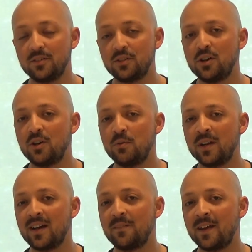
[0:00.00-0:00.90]
So
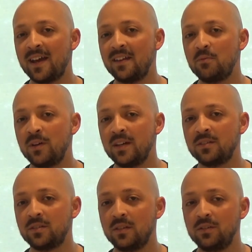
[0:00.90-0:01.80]
we have eight
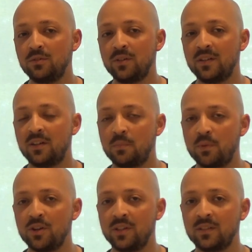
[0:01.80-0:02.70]
weeks during our
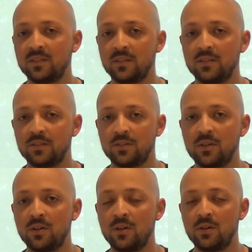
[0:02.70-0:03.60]
projects.
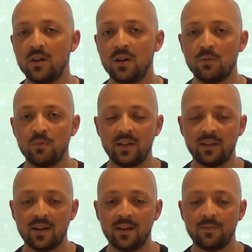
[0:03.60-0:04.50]
So we
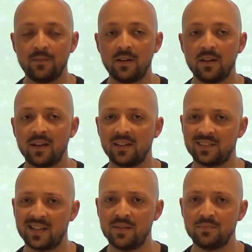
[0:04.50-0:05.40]
have
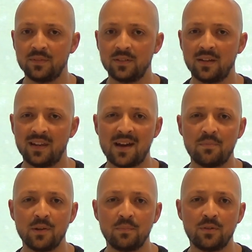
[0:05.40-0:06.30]
exams,
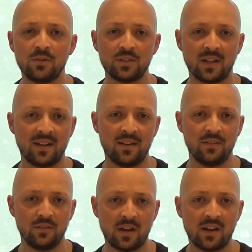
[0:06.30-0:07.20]
lab reports, and
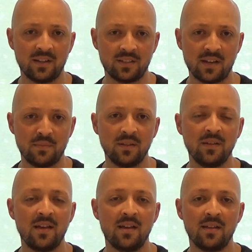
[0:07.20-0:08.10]
an assignment.
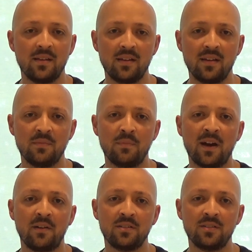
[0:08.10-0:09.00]
It
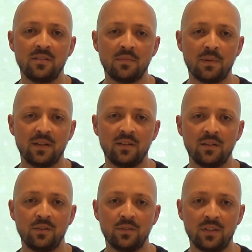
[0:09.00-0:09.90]
varies depending
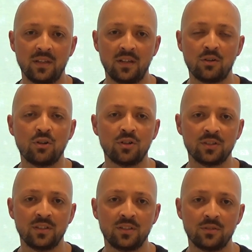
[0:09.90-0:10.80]
on the
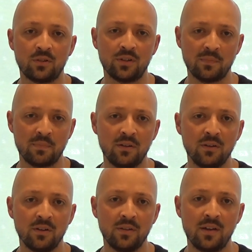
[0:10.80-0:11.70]
courses or the
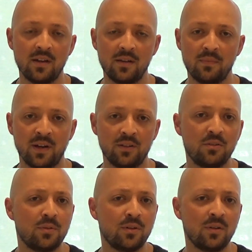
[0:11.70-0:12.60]
period, but
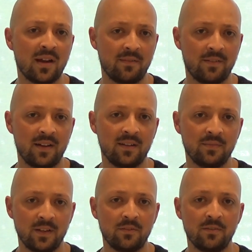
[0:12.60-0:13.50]
overall I find it
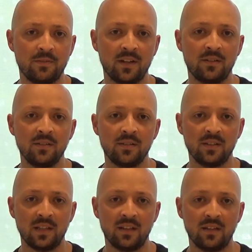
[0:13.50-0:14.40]
very fair,
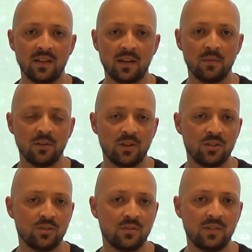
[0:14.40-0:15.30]
the
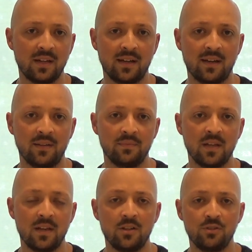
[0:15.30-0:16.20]
evaluation, and
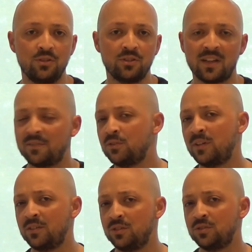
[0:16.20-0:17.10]
you just have to
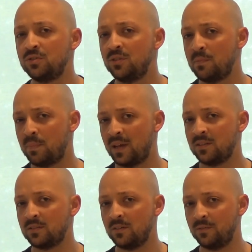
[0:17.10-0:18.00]
get used to the
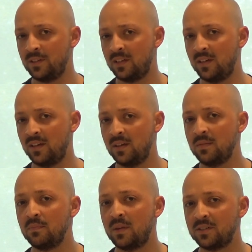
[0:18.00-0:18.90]
pace of the
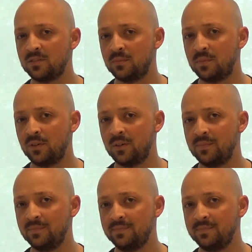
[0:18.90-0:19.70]
master program.